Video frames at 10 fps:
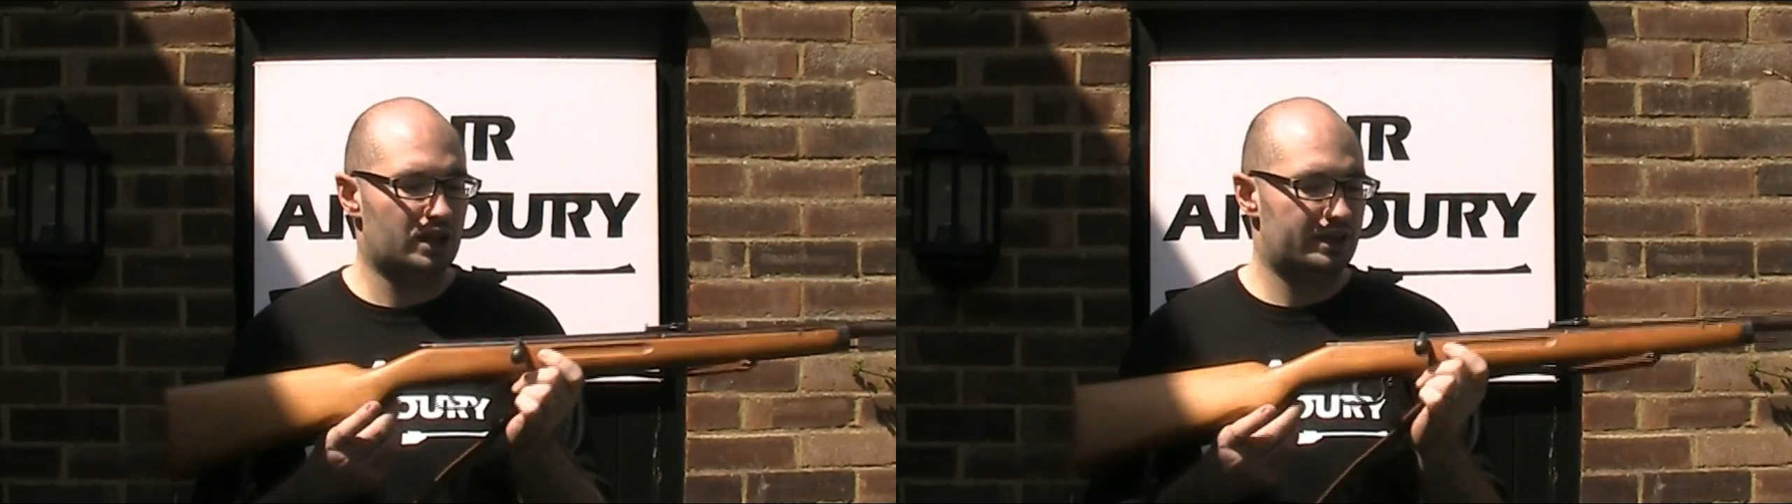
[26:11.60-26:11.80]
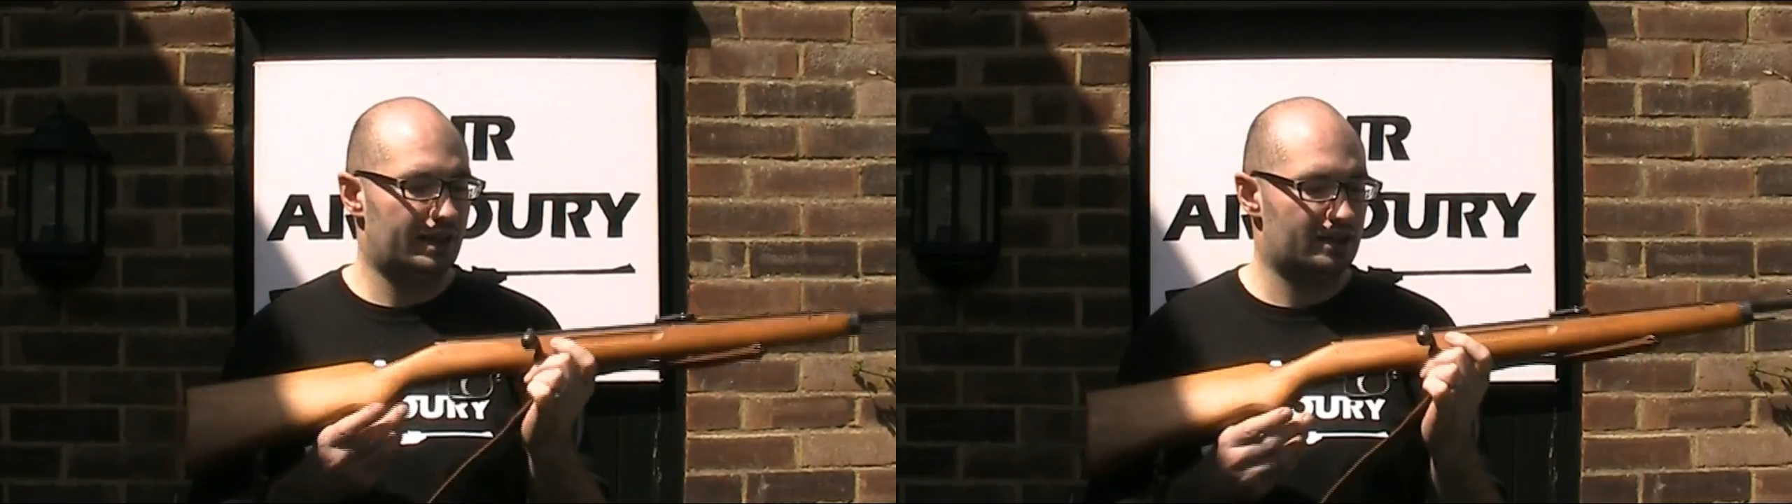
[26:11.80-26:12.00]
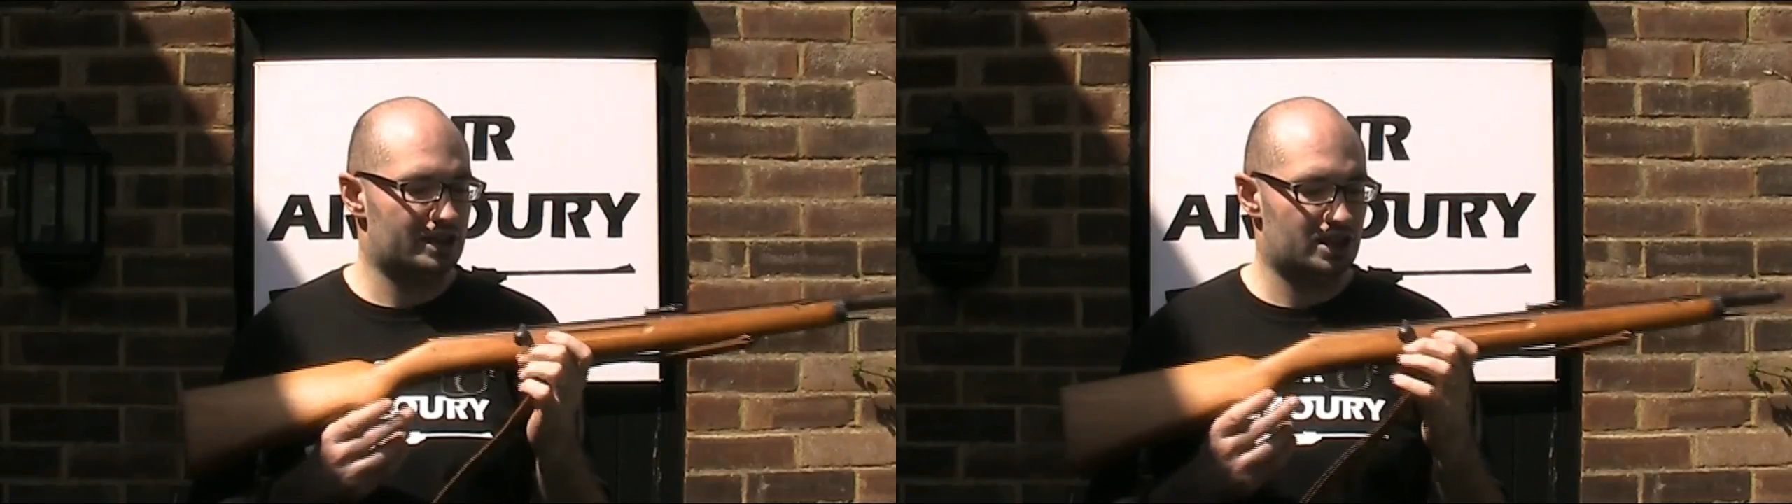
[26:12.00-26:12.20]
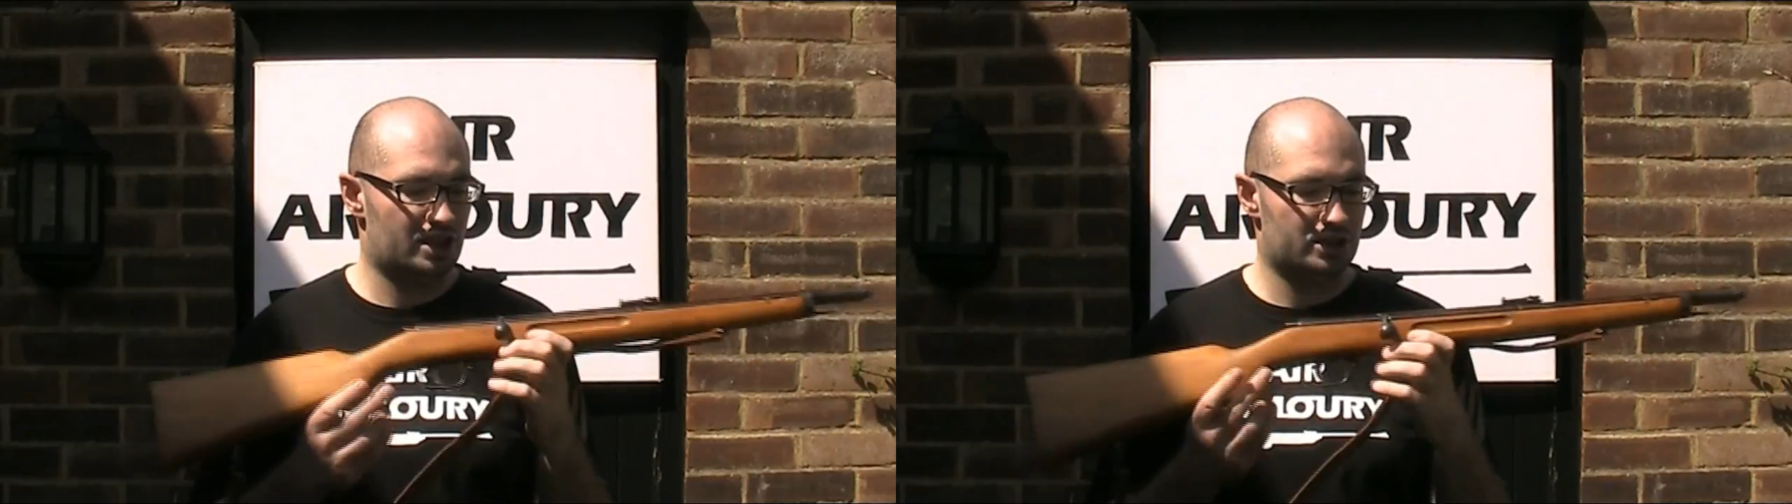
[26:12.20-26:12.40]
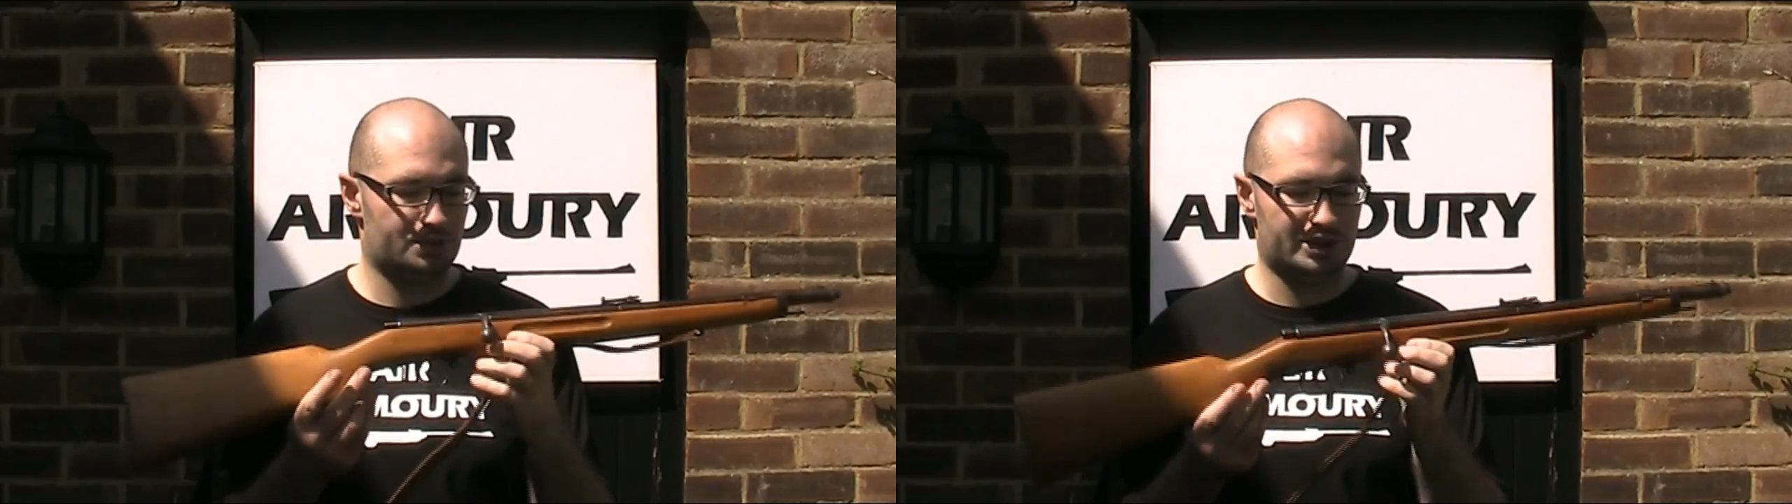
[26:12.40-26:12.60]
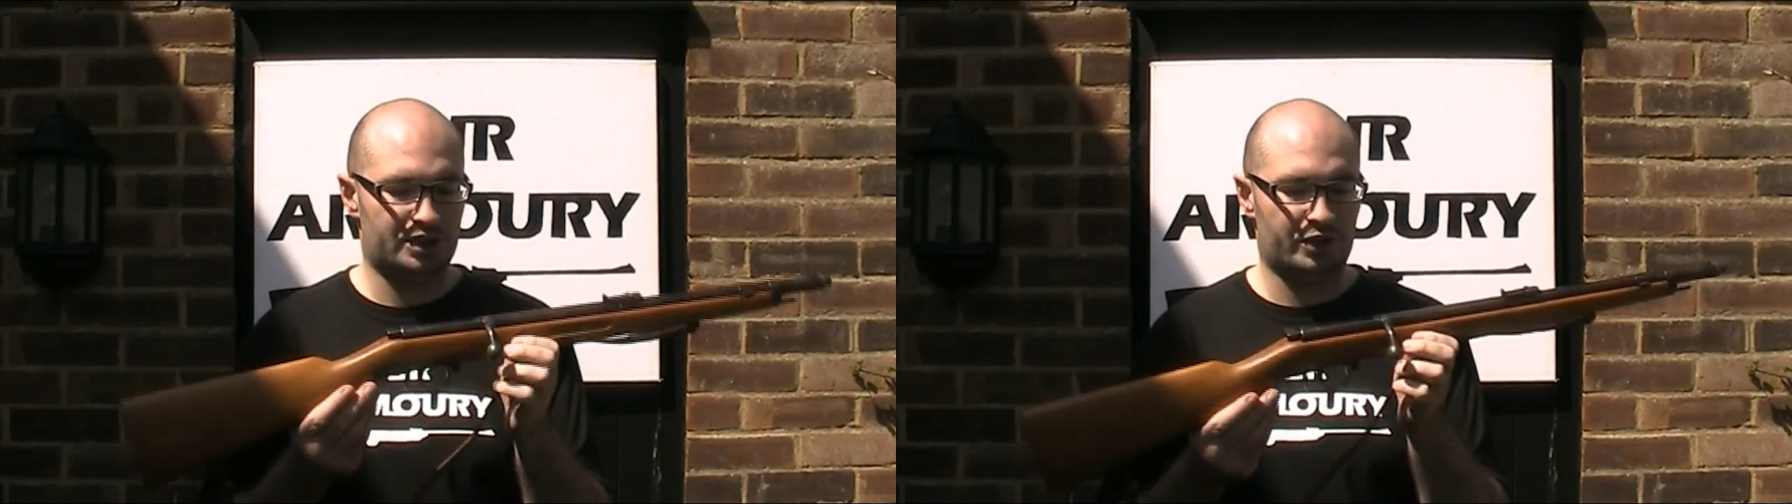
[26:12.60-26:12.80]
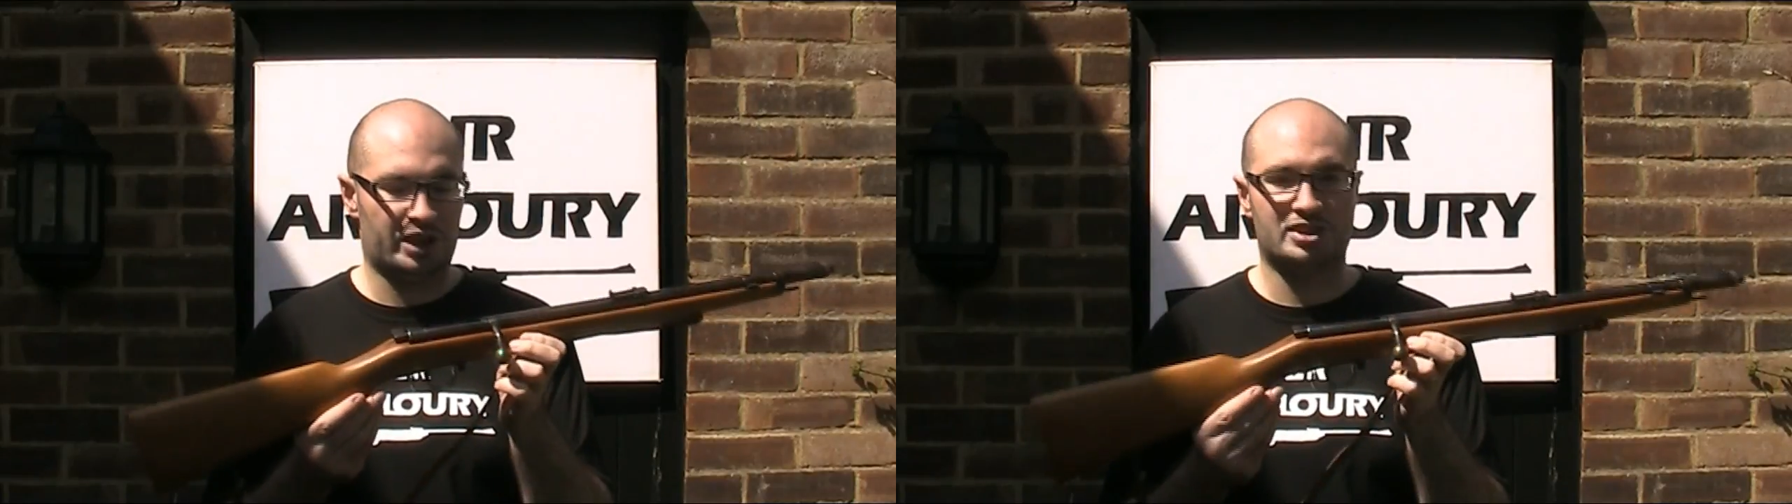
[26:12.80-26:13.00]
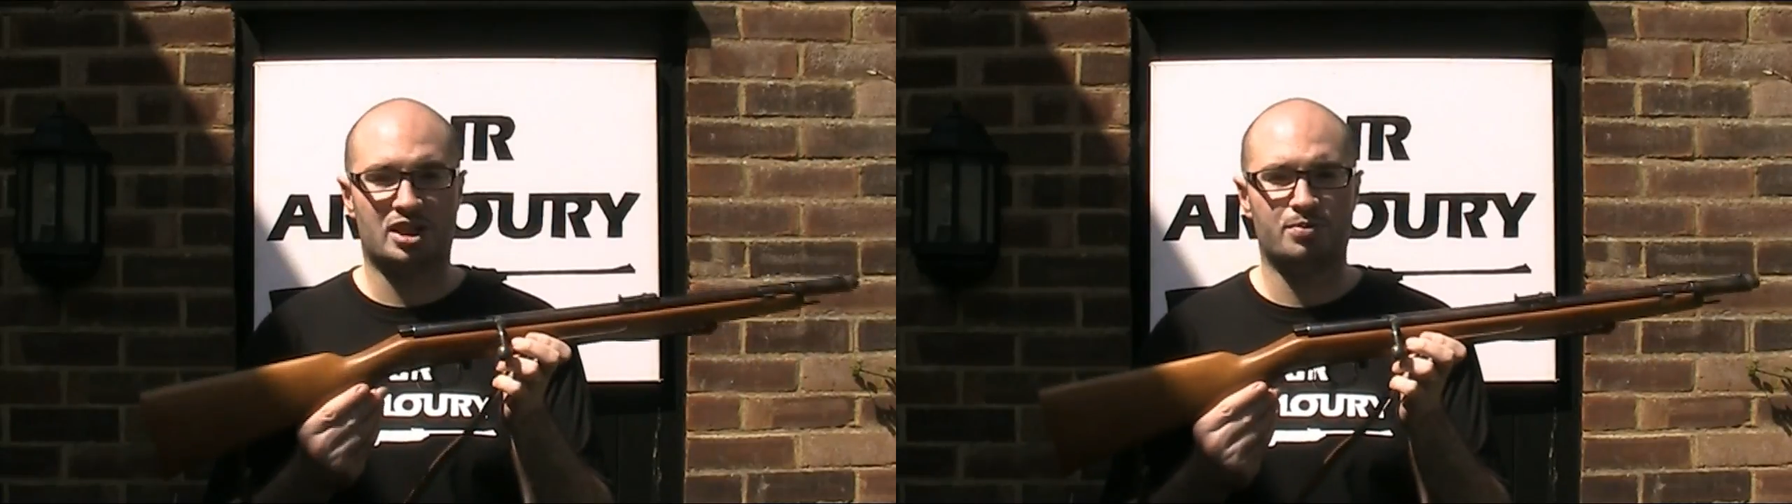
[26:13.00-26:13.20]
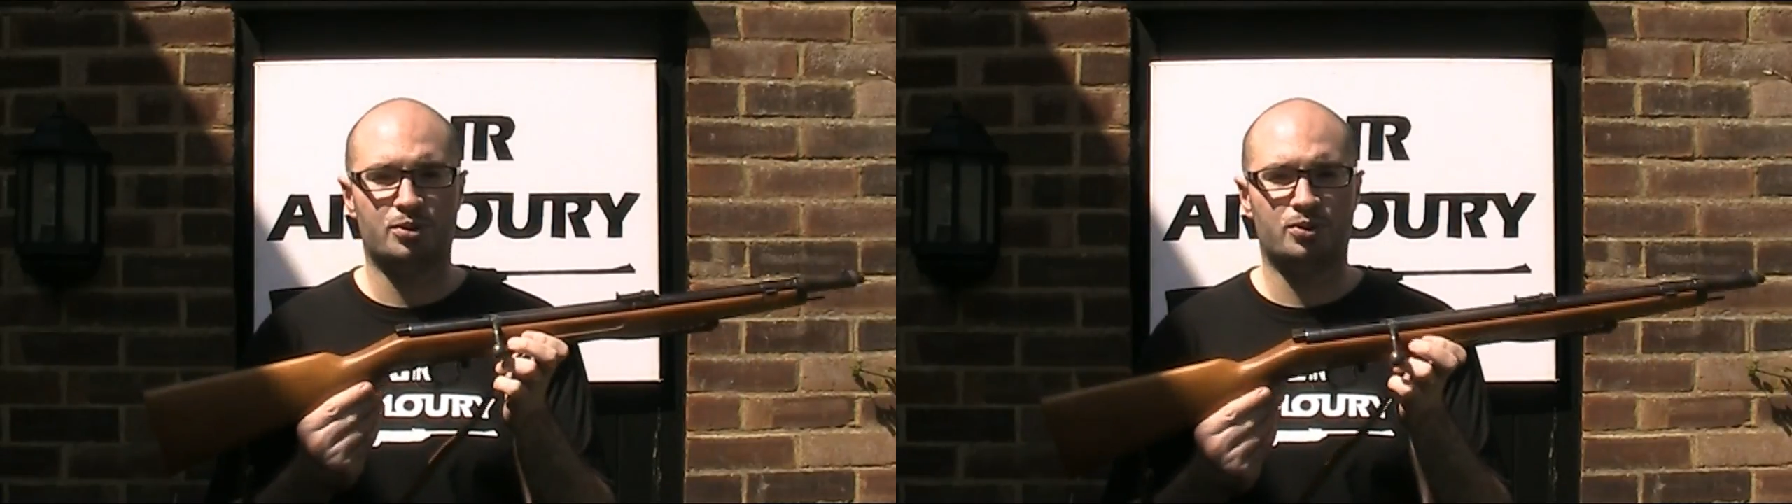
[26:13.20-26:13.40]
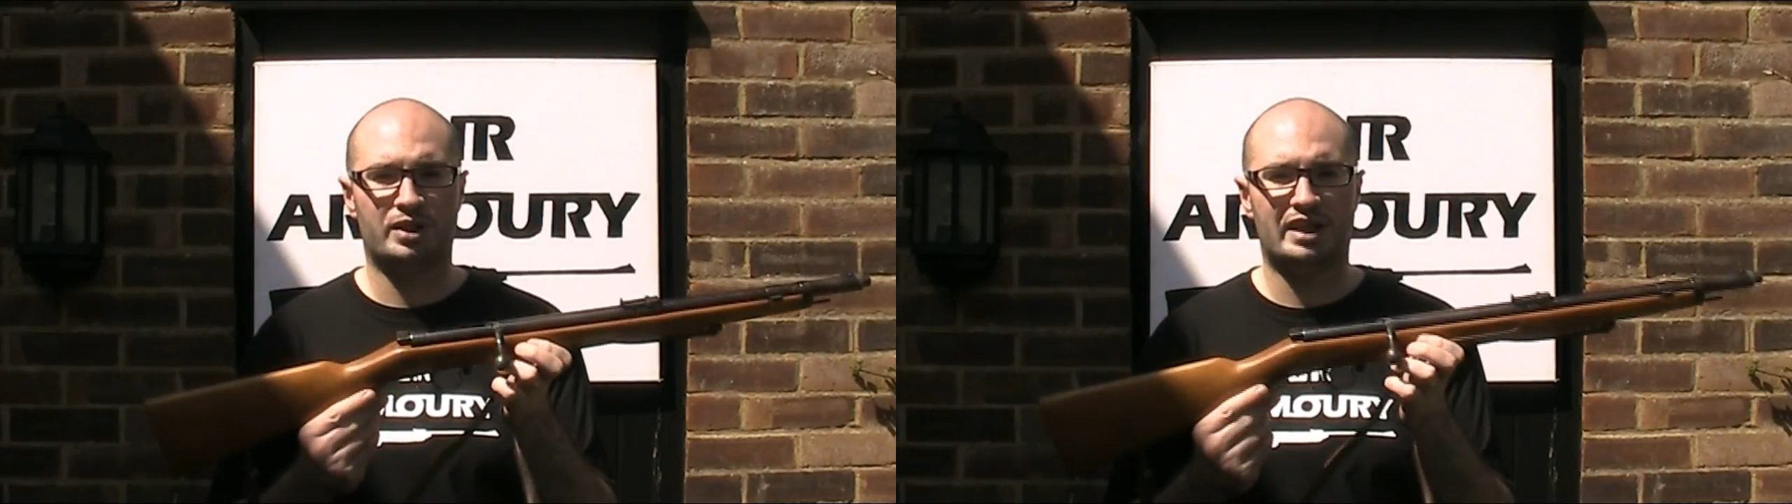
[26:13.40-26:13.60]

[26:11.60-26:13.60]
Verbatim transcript: Now this specific example